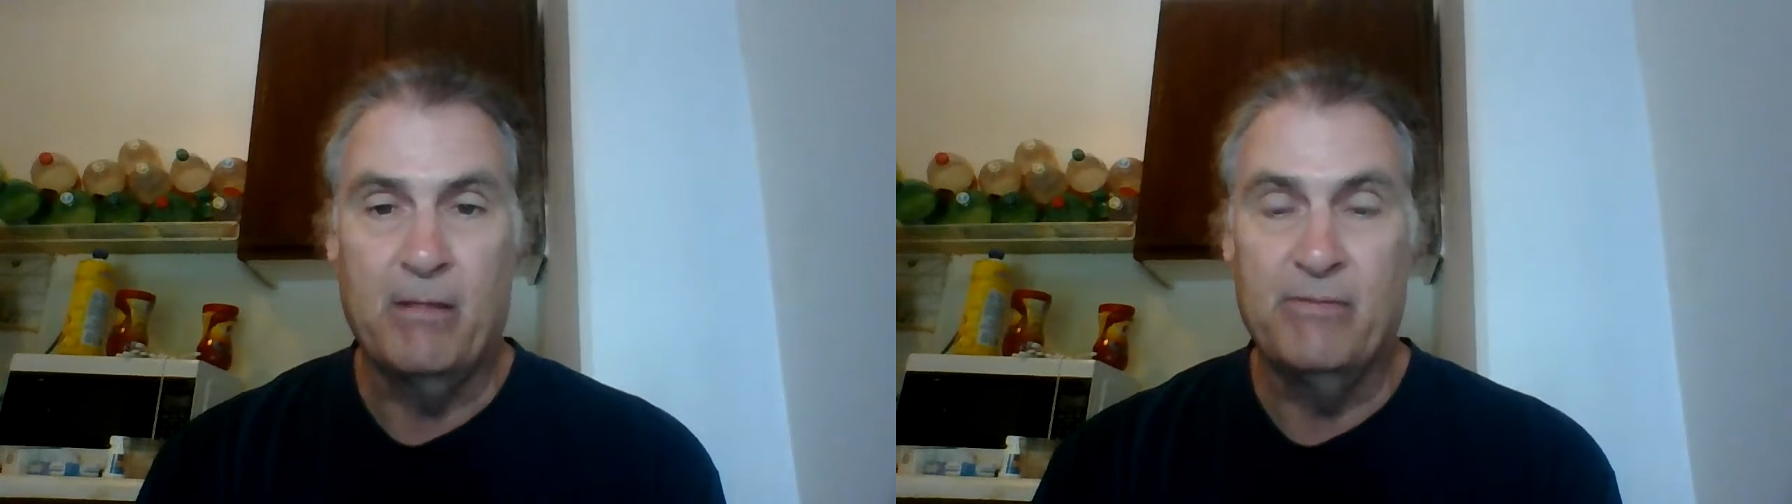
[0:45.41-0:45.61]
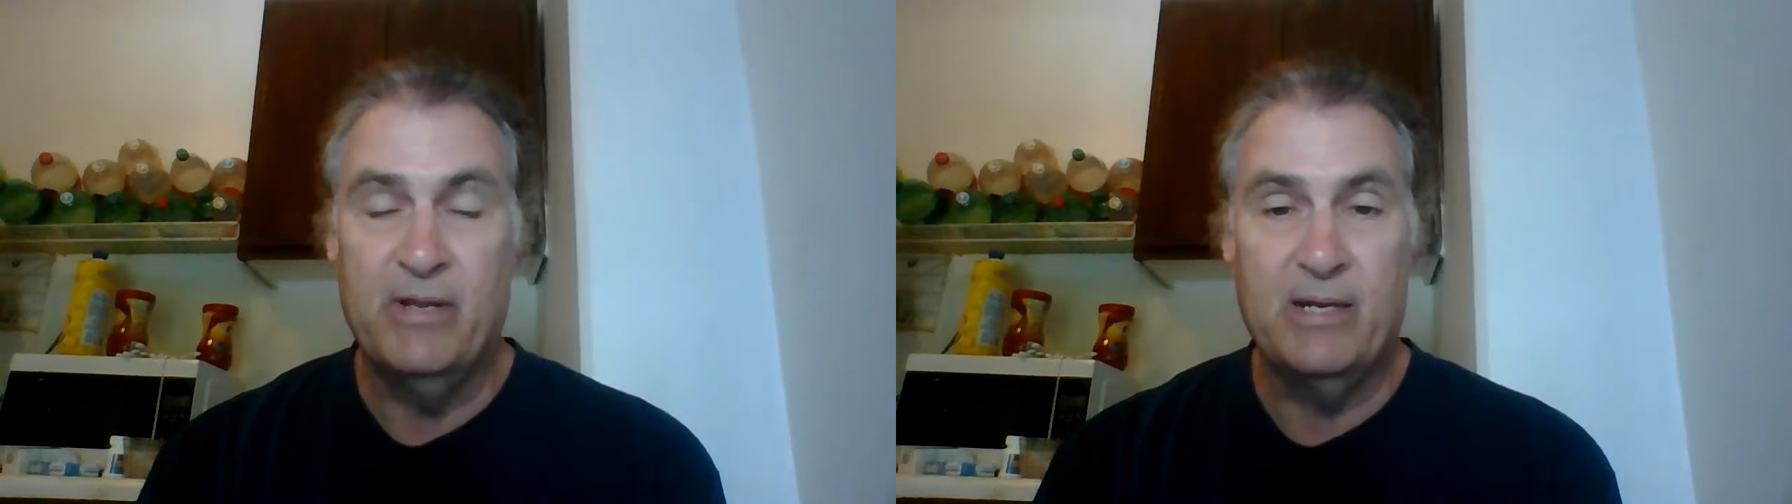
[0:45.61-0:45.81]

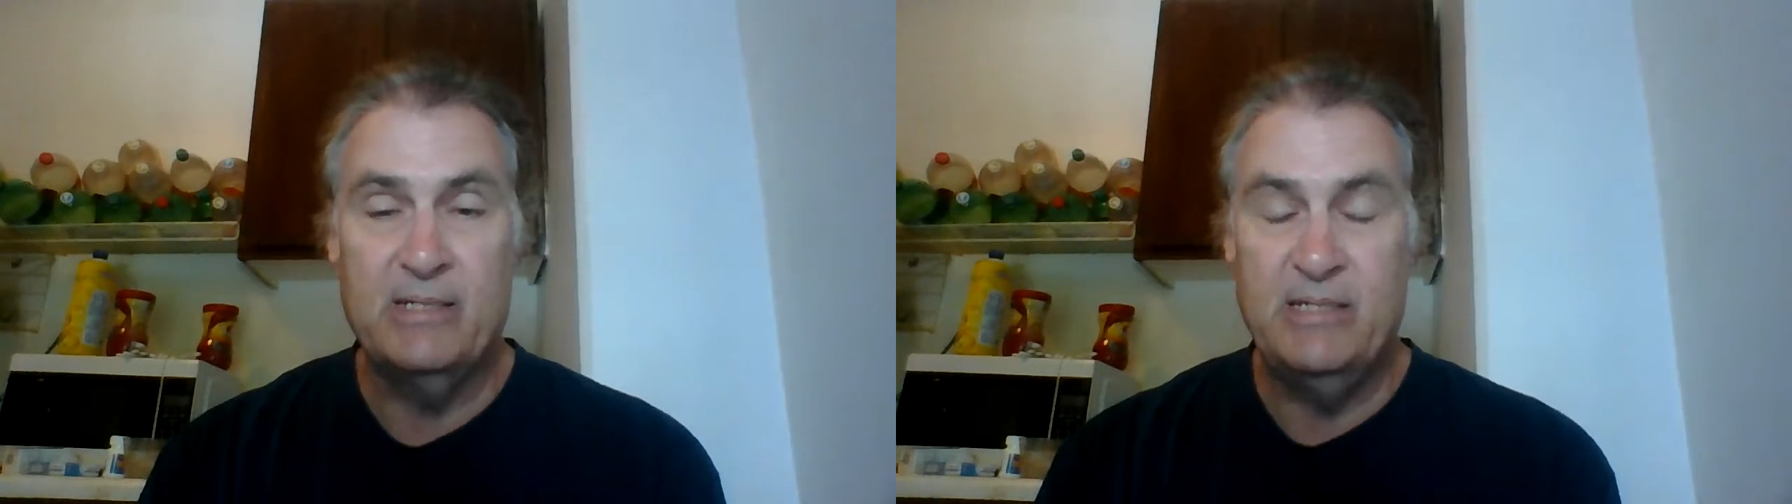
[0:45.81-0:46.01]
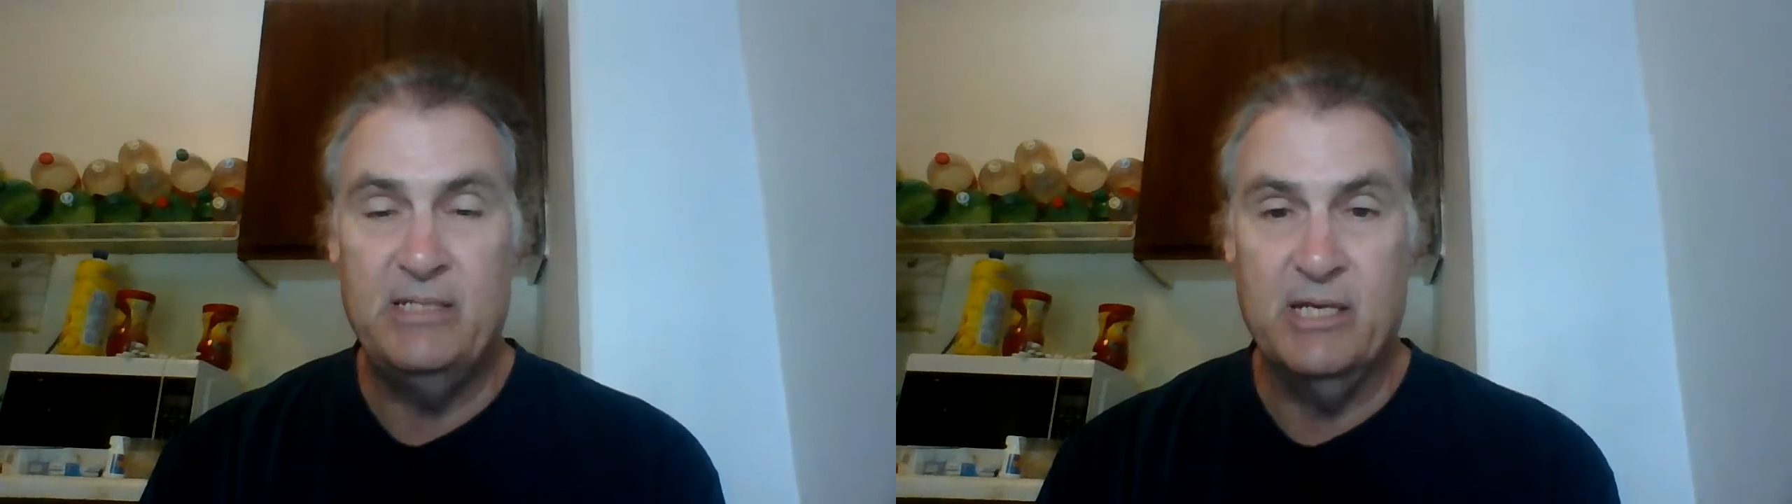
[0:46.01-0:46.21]
than I
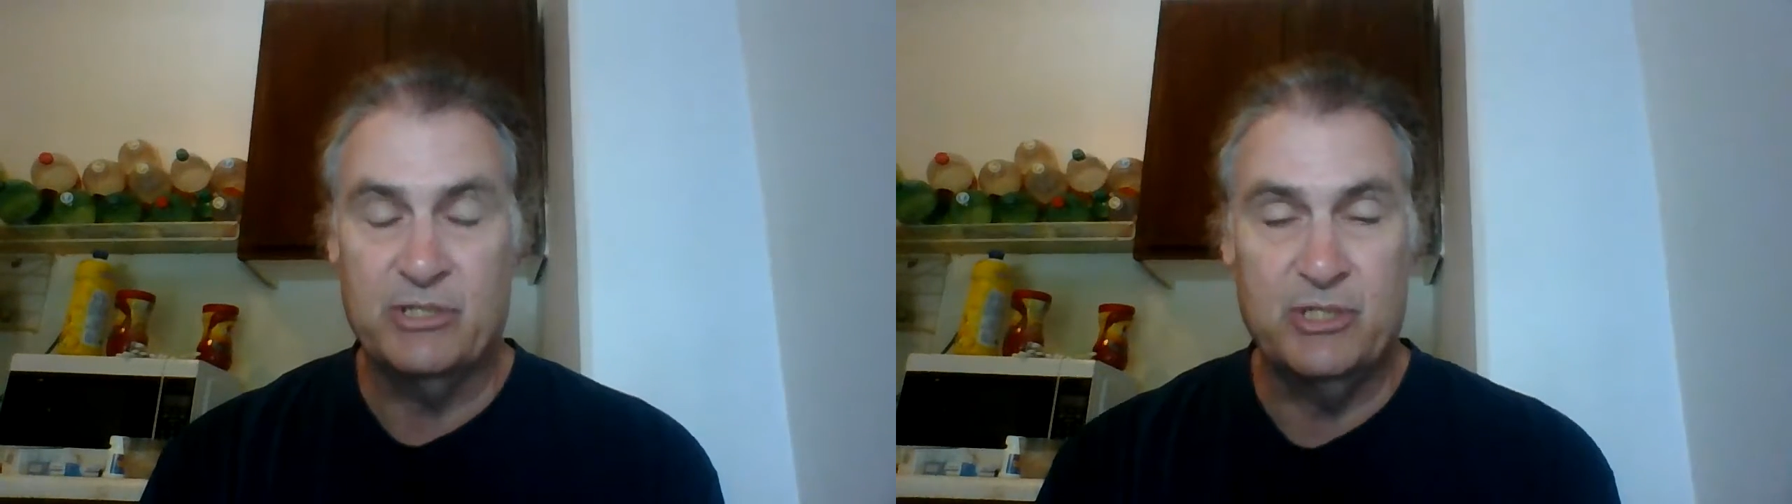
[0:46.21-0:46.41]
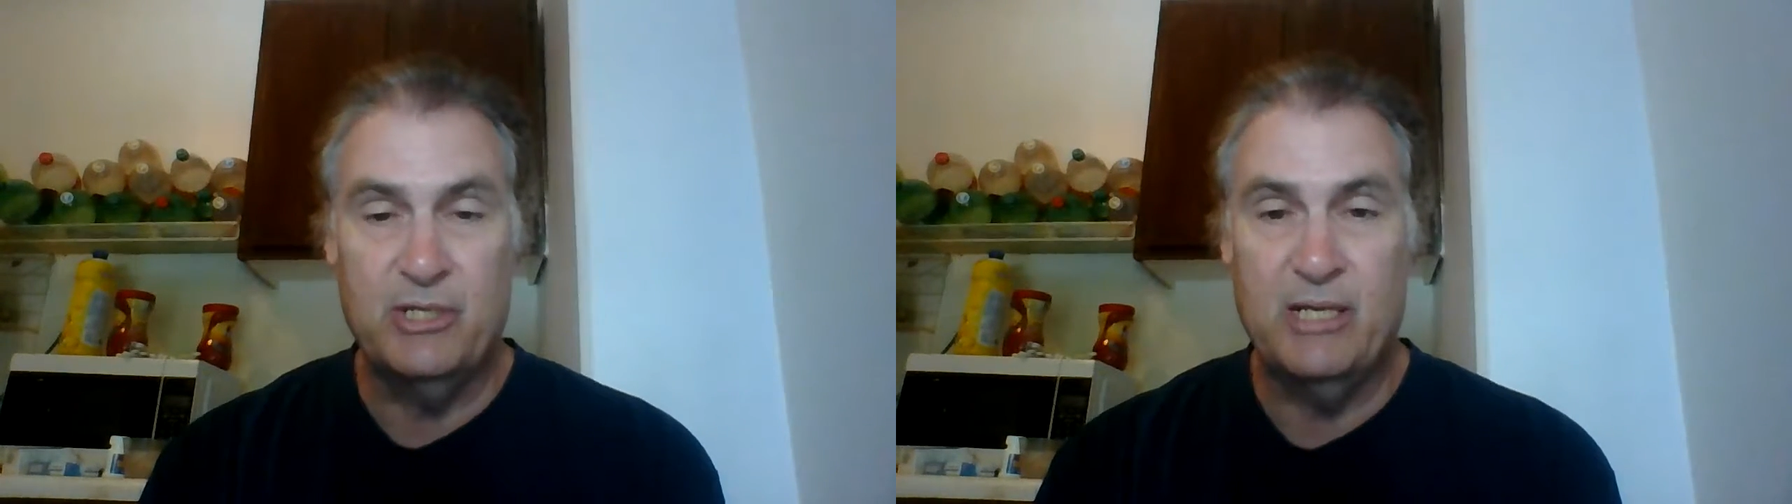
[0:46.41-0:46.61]
did
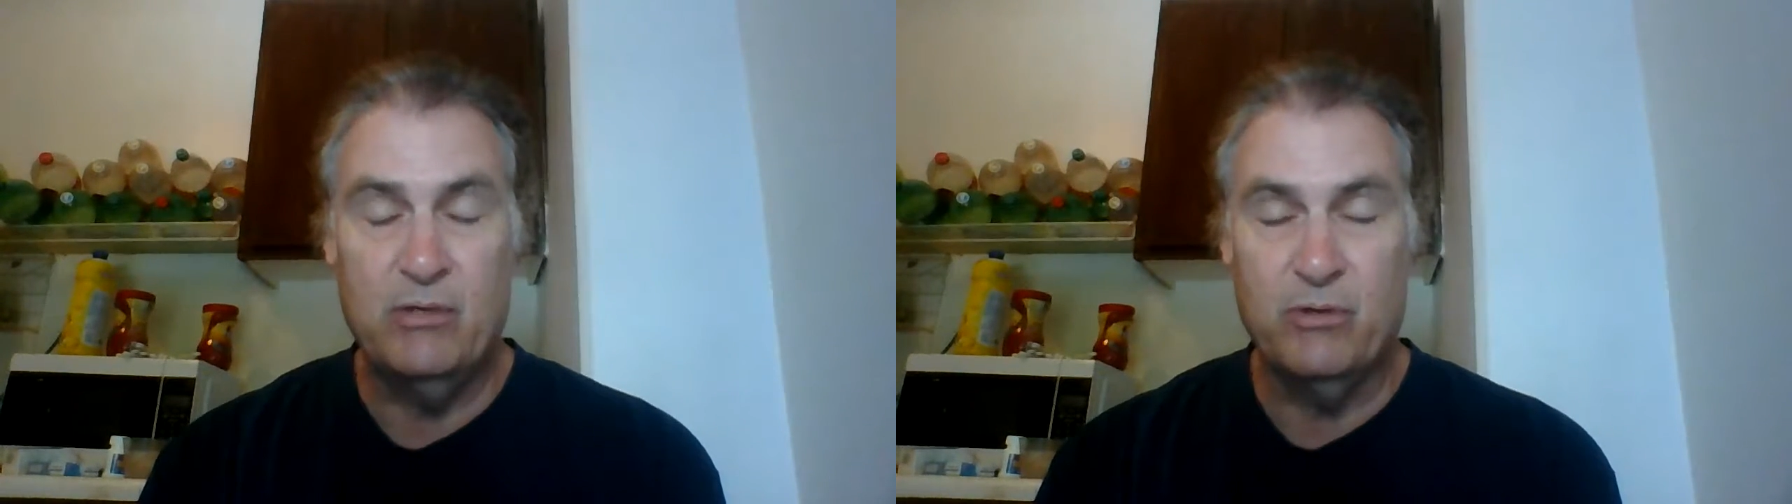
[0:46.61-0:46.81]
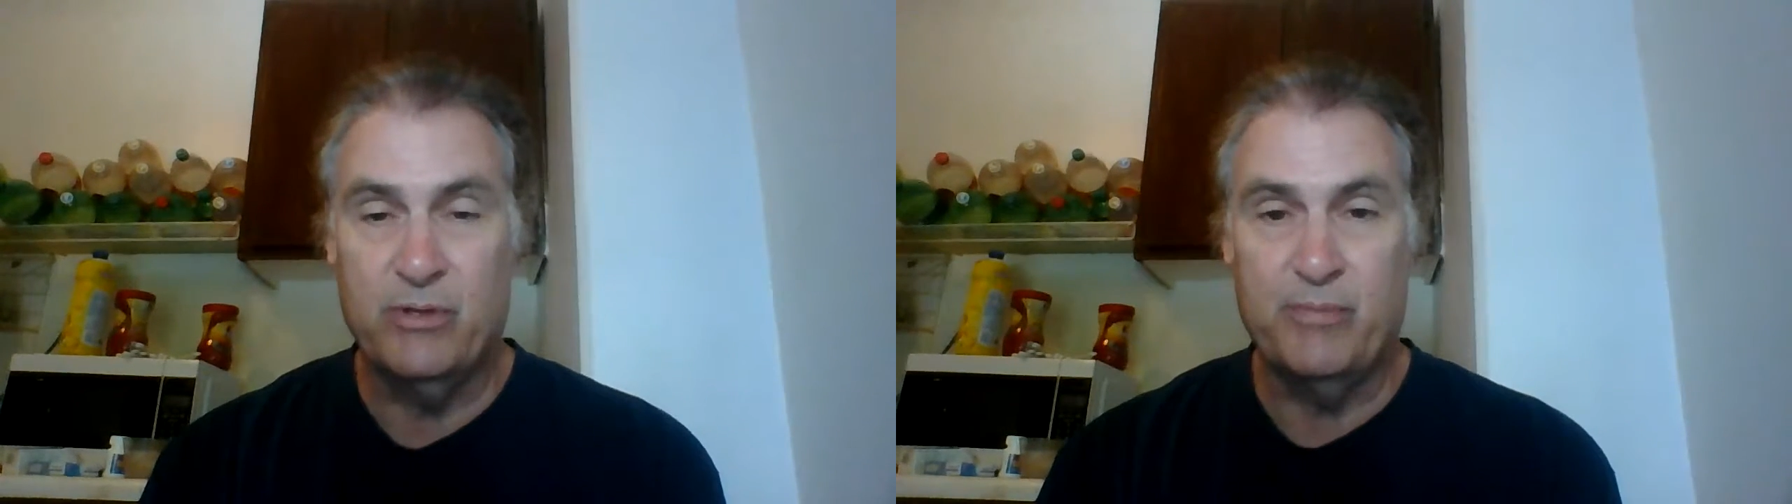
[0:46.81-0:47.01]
yesterday
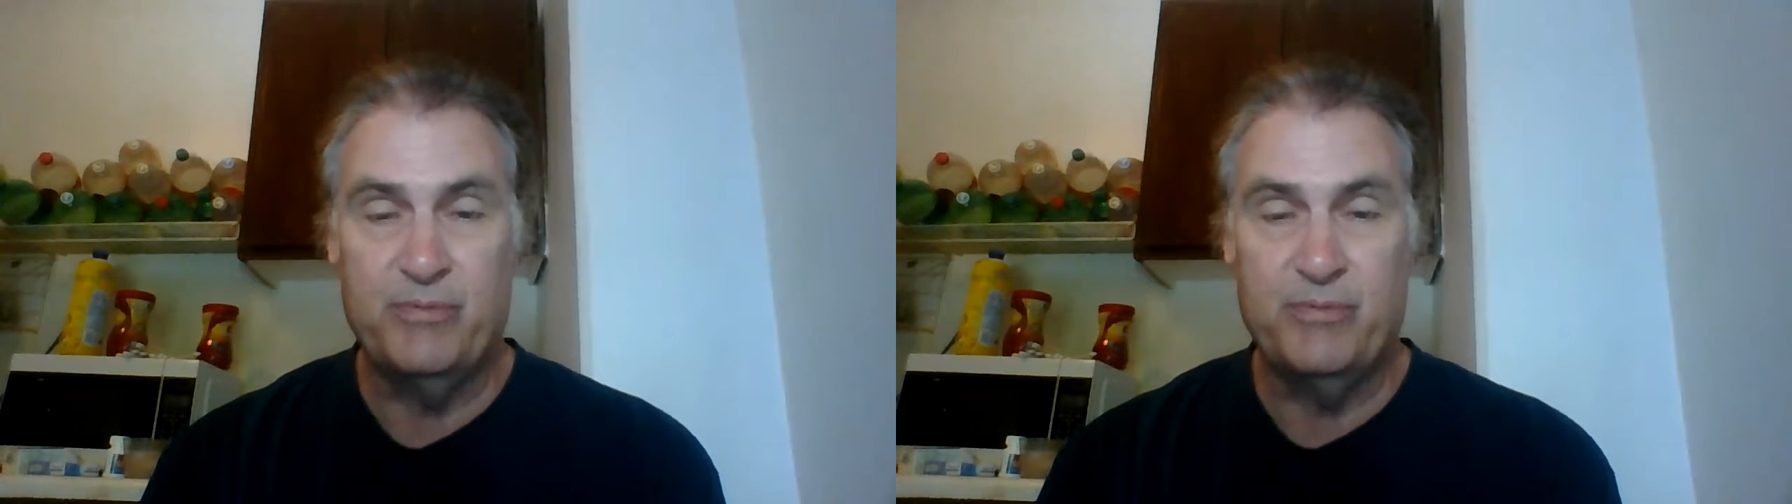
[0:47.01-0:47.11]
or the